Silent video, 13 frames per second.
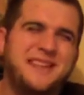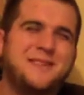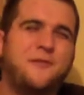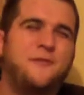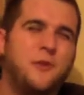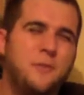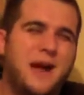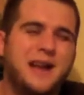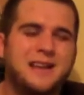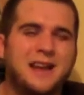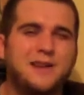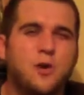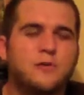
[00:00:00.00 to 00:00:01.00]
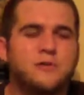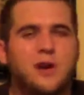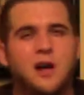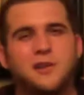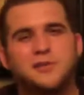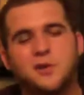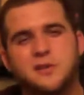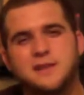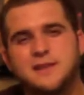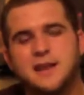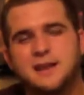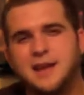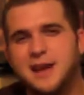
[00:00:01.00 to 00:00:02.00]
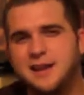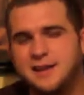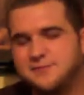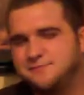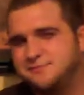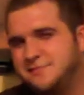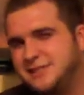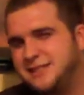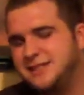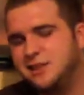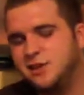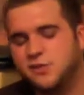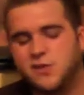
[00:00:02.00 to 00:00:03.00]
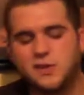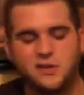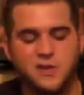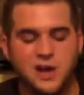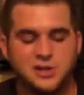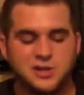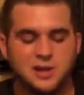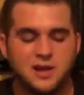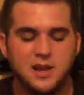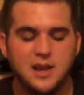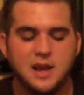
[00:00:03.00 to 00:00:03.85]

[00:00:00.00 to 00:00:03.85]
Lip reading: That's a fullback 90 overall. Don't let that kind of steer you in the wrong direction.